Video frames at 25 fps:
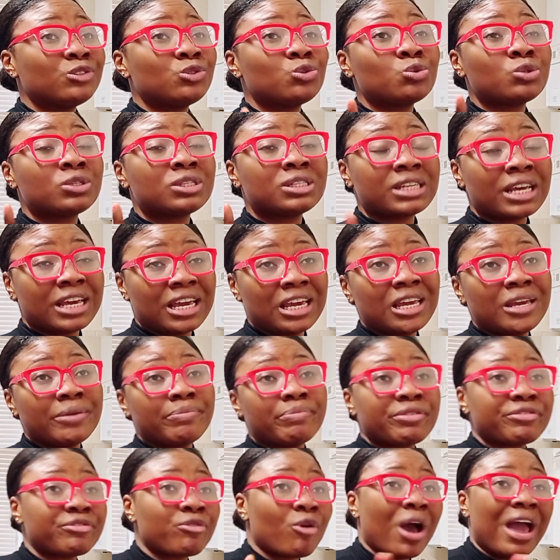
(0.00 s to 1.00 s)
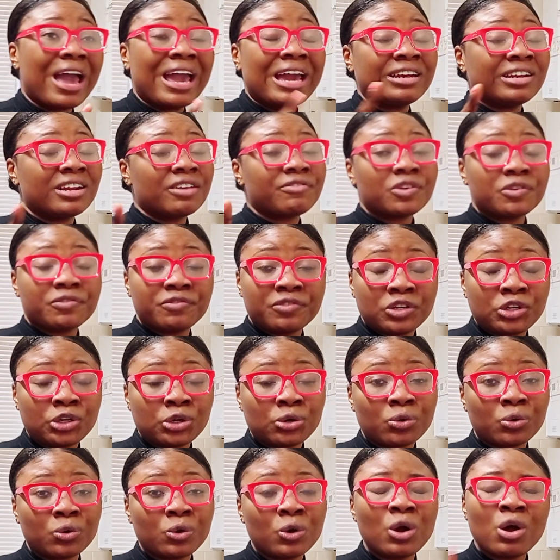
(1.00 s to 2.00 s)
do say before I end every
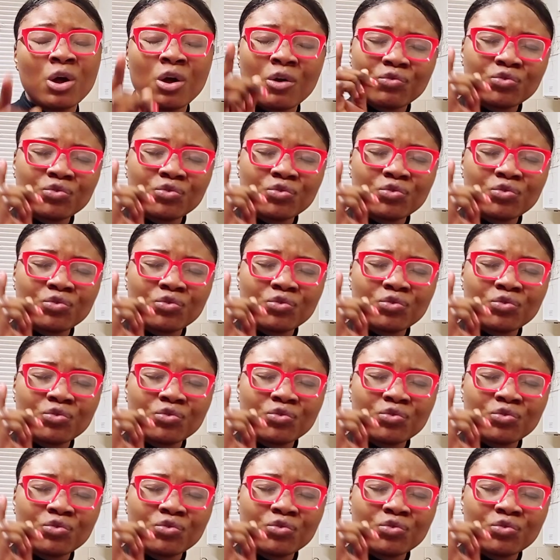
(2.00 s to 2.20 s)
video.